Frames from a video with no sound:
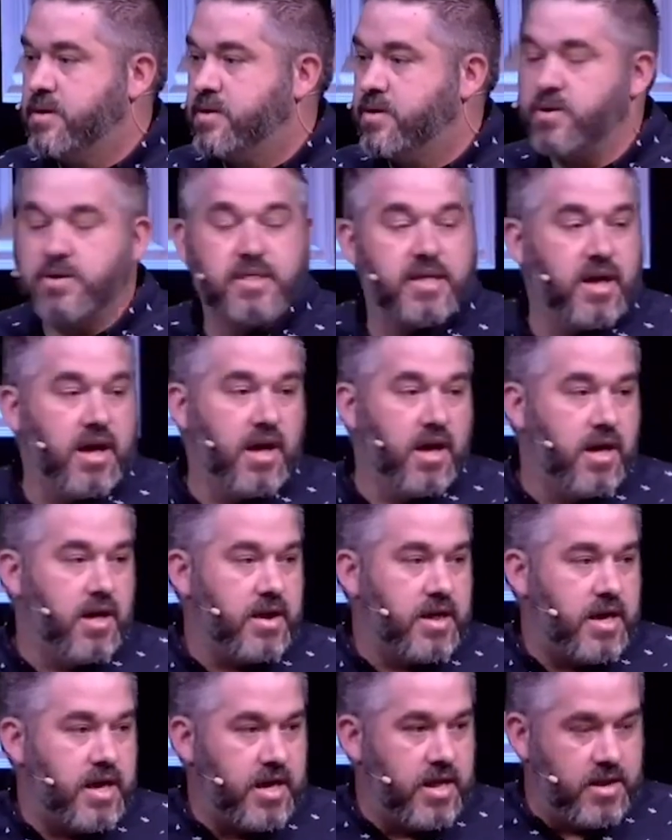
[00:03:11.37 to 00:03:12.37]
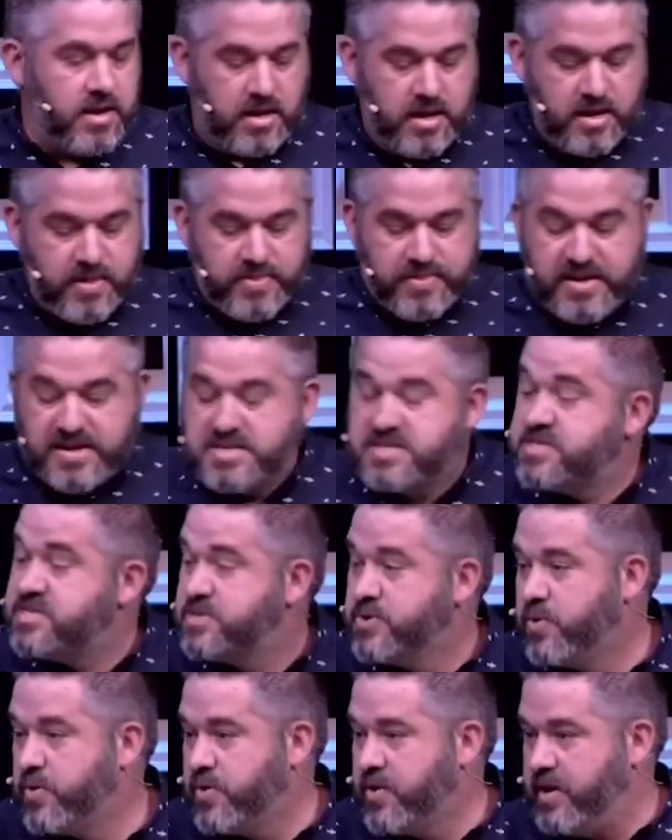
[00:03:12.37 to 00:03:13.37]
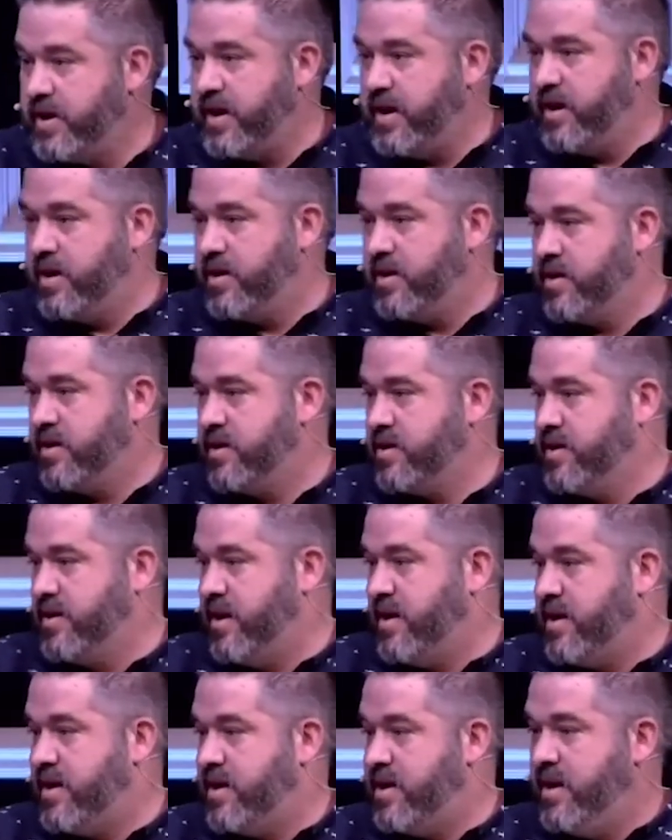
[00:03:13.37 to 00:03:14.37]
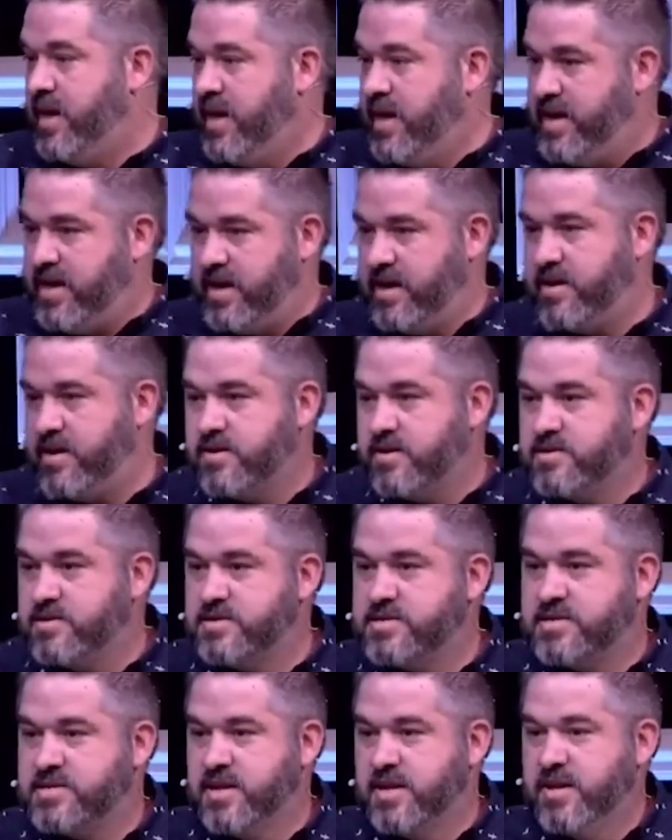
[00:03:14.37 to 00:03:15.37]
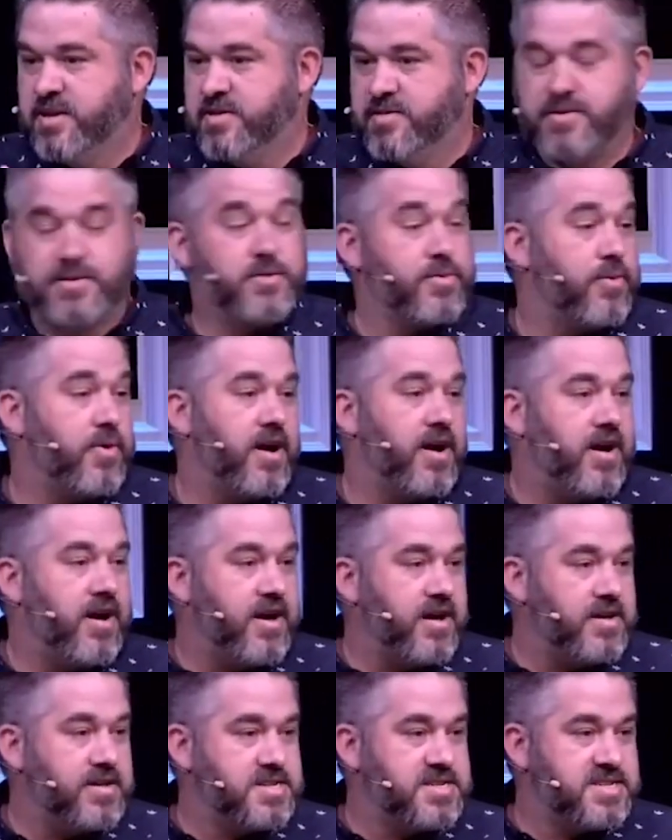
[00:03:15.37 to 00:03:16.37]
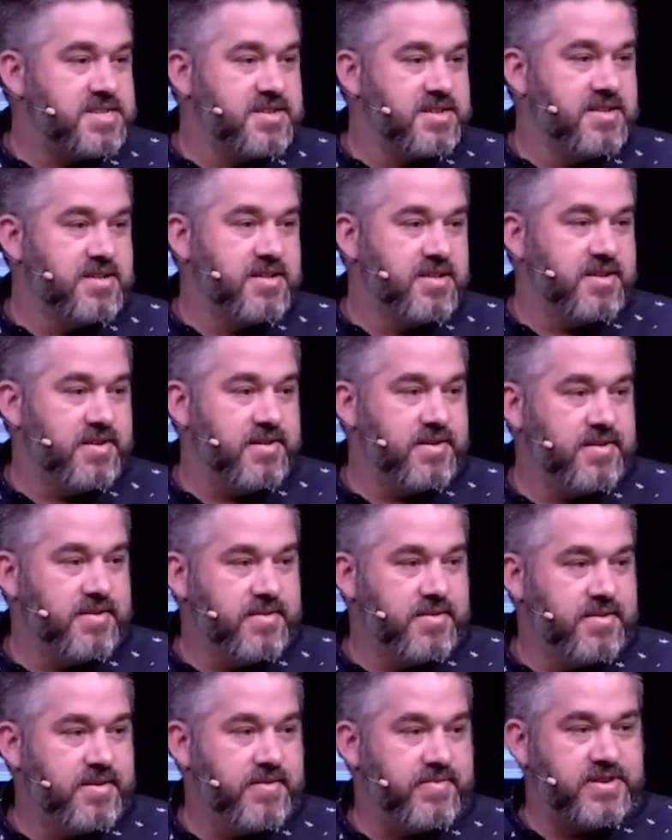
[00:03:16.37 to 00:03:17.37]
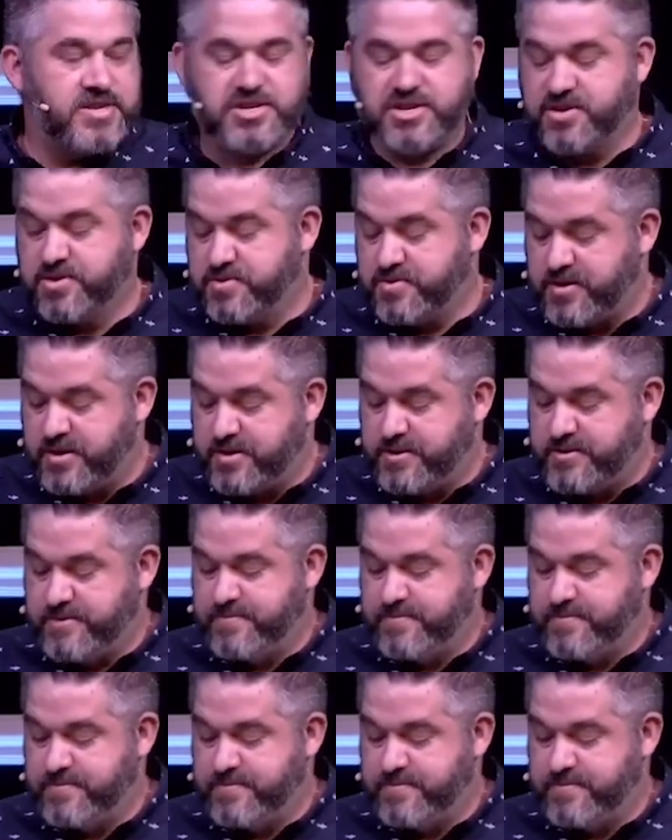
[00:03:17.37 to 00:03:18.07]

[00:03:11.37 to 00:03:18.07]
Early on in this story, God hears the cries of his children.